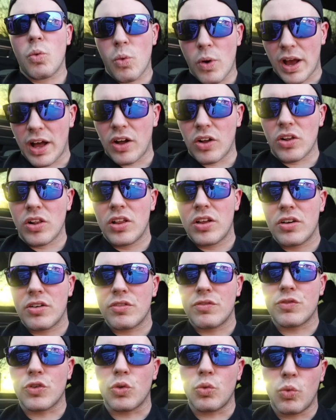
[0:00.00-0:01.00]
well
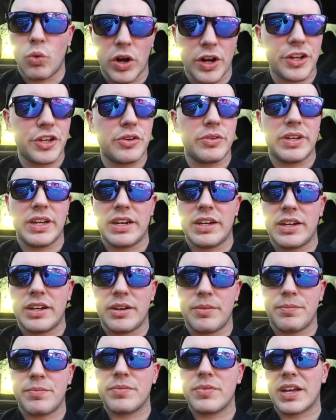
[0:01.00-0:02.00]
for what you get in
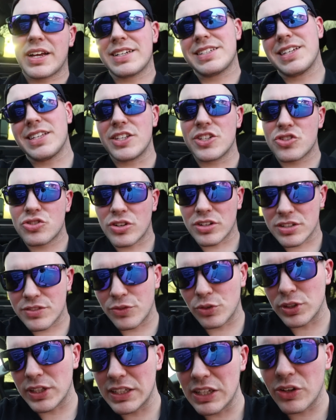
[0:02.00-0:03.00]
them. Like I said, this truck's fully